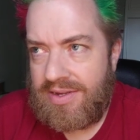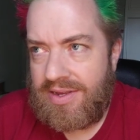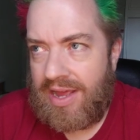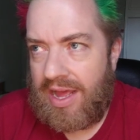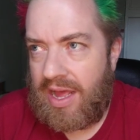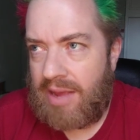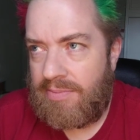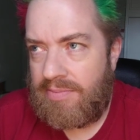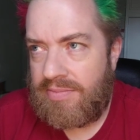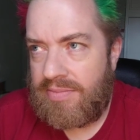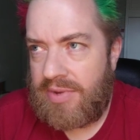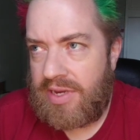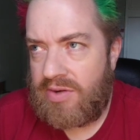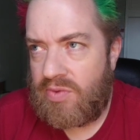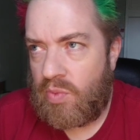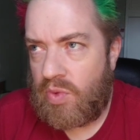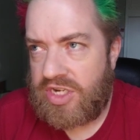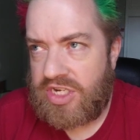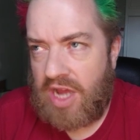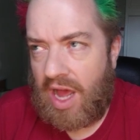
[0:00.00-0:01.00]

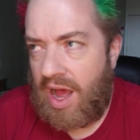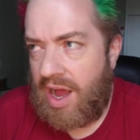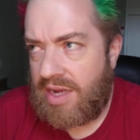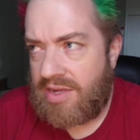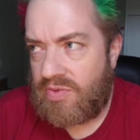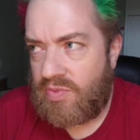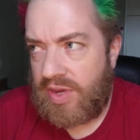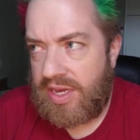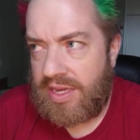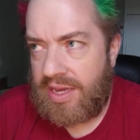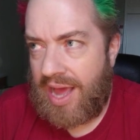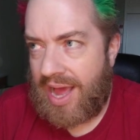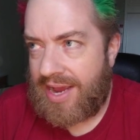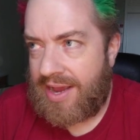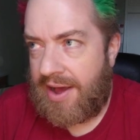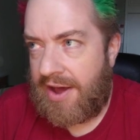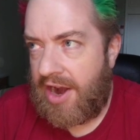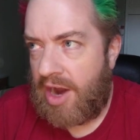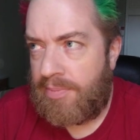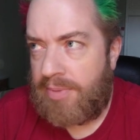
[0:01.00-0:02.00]
And we talked. We got
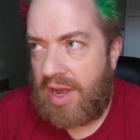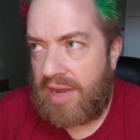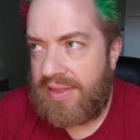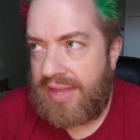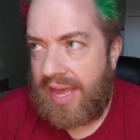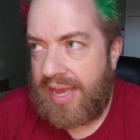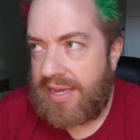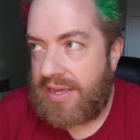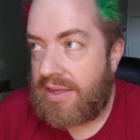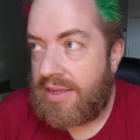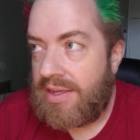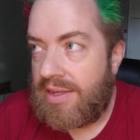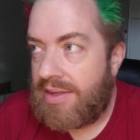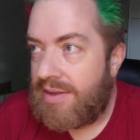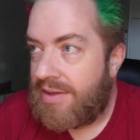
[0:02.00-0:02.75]
caught up on like